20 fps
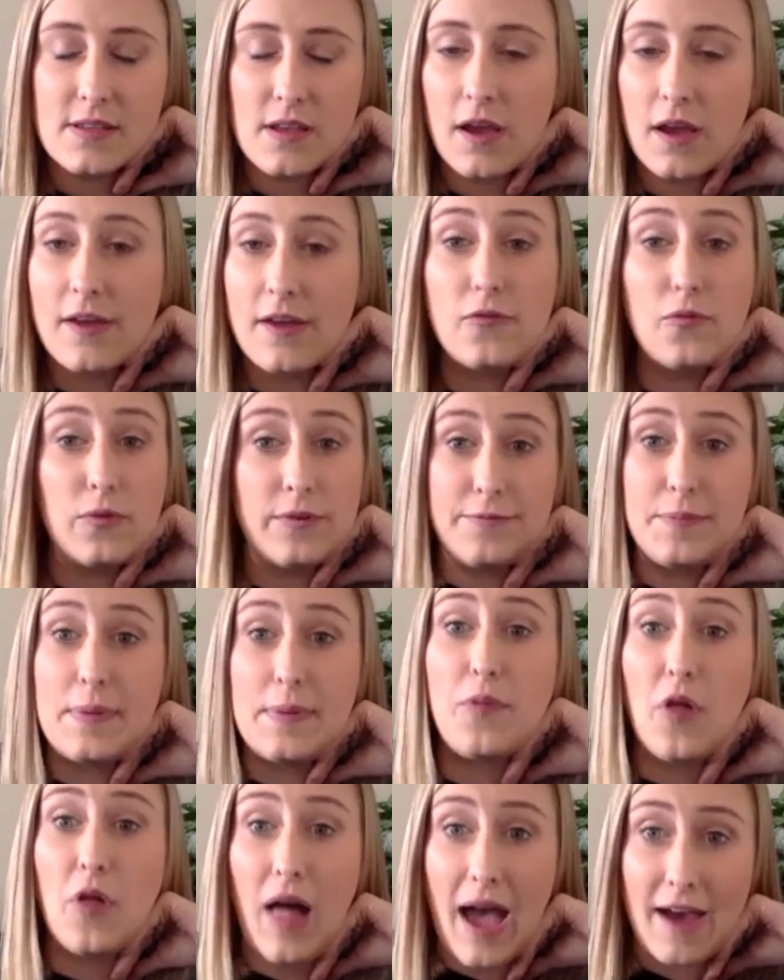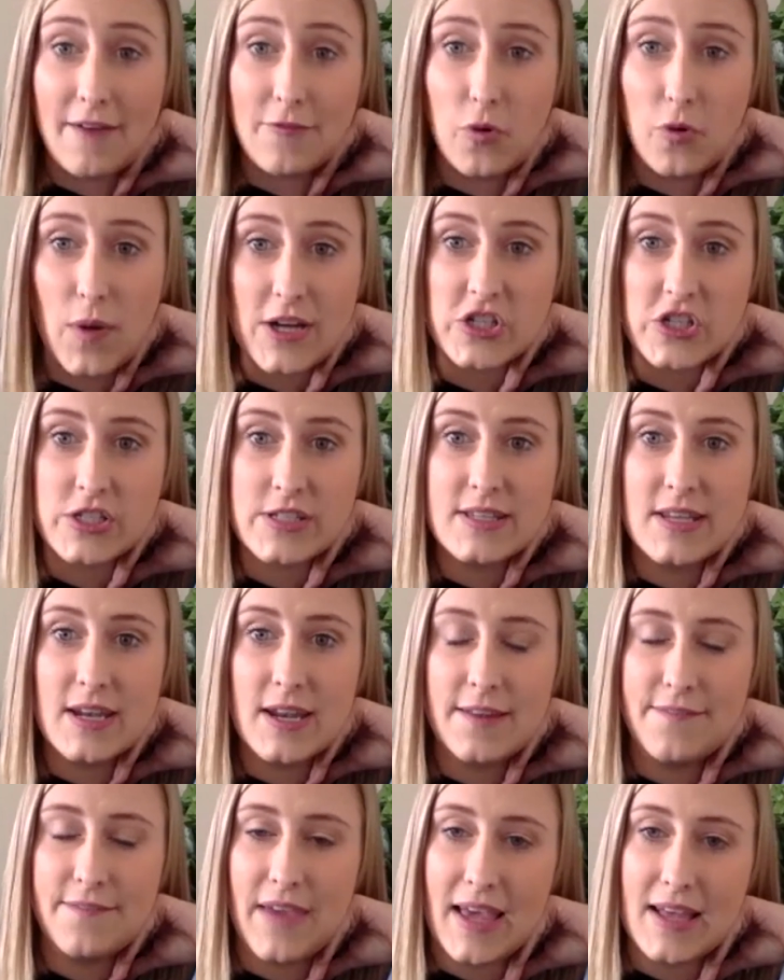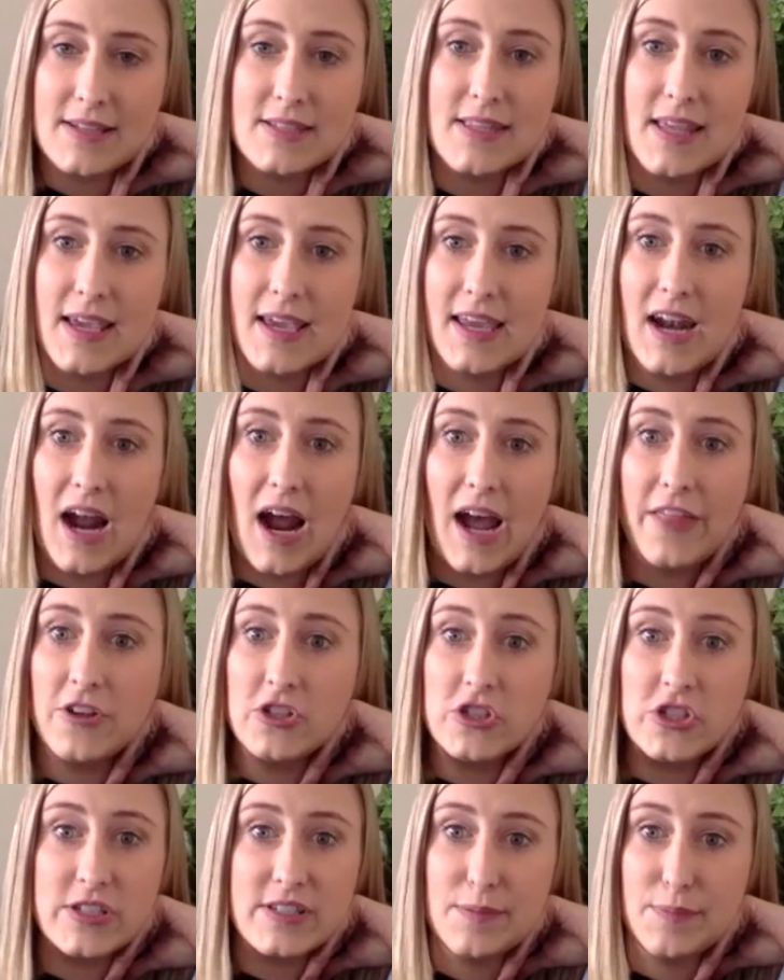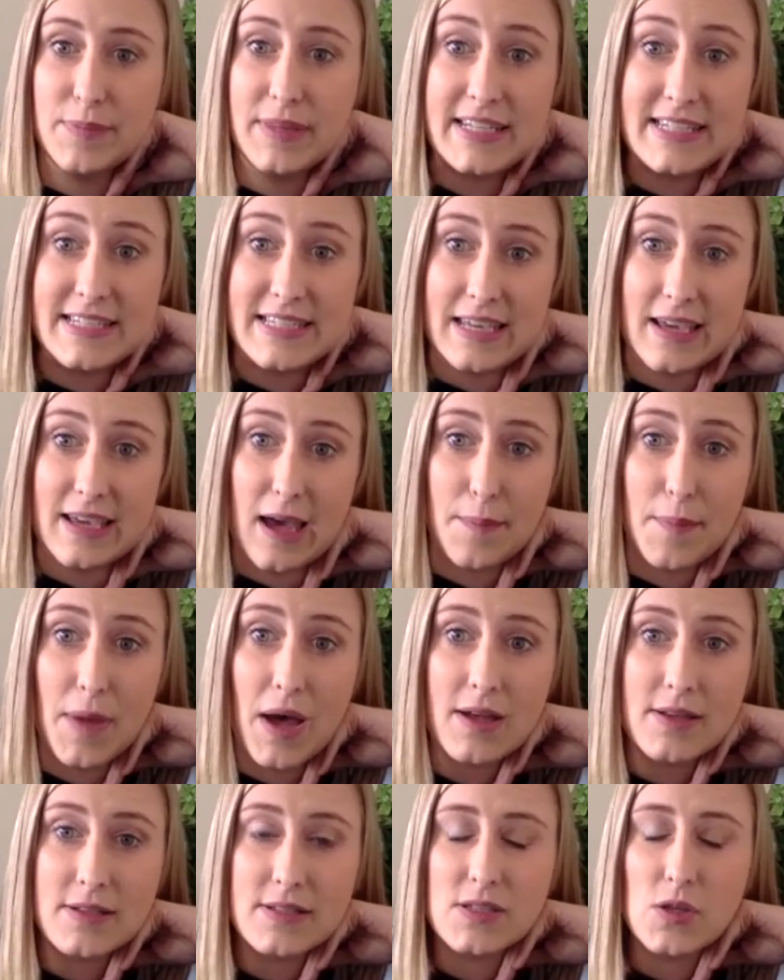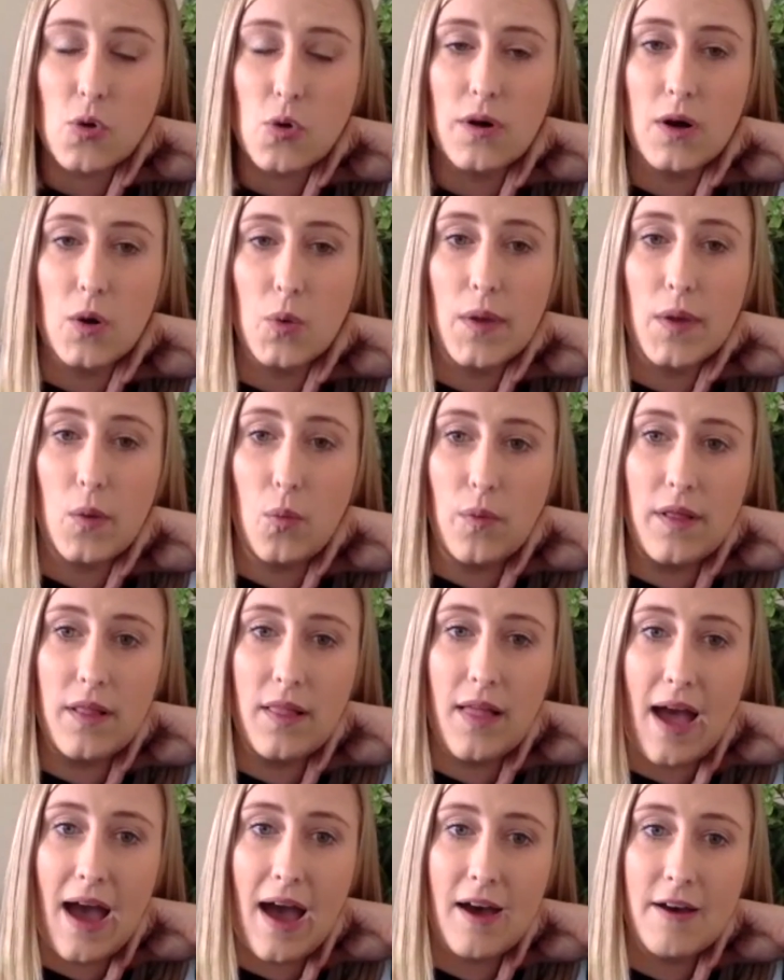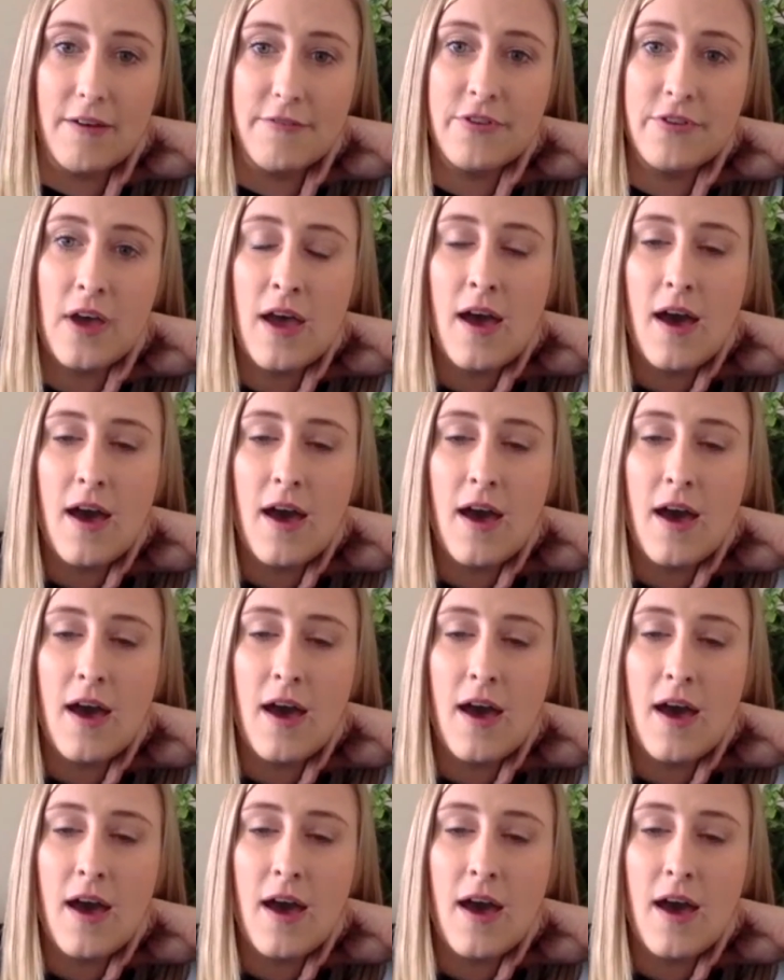If people have questions in advance, they can either just simply DM us, or we will have